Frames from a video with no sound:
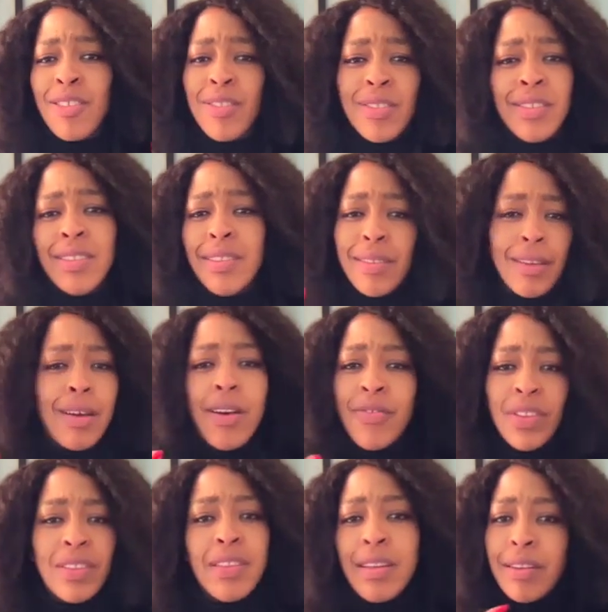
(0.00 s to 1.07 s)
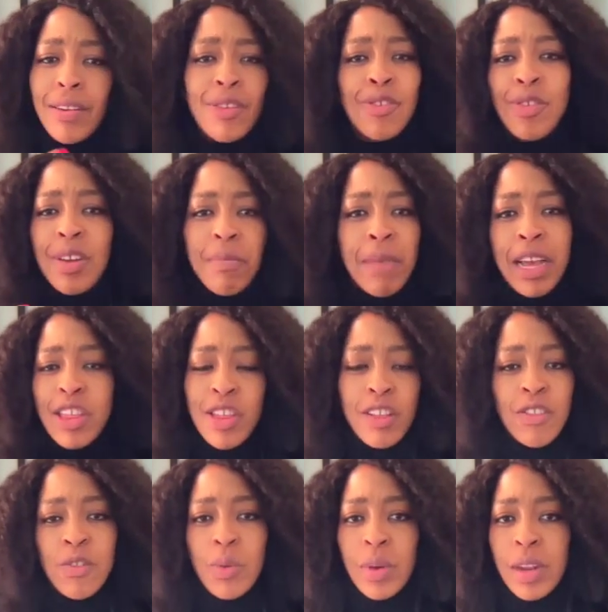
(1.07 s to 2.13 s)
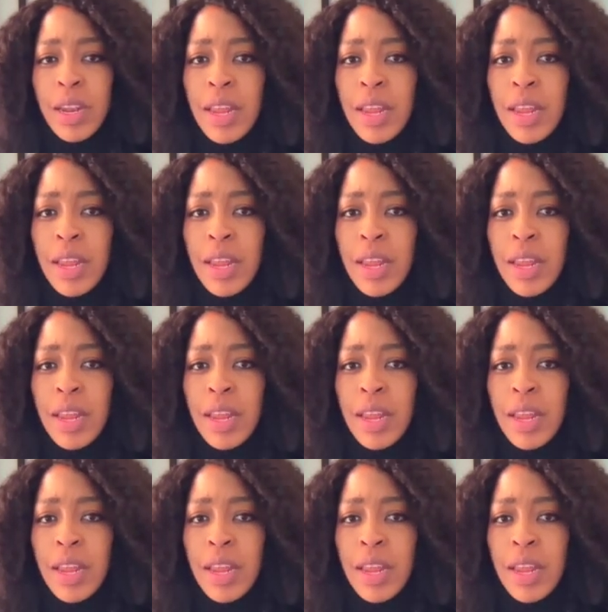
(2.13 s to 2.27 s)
just obviously didn't read much into it.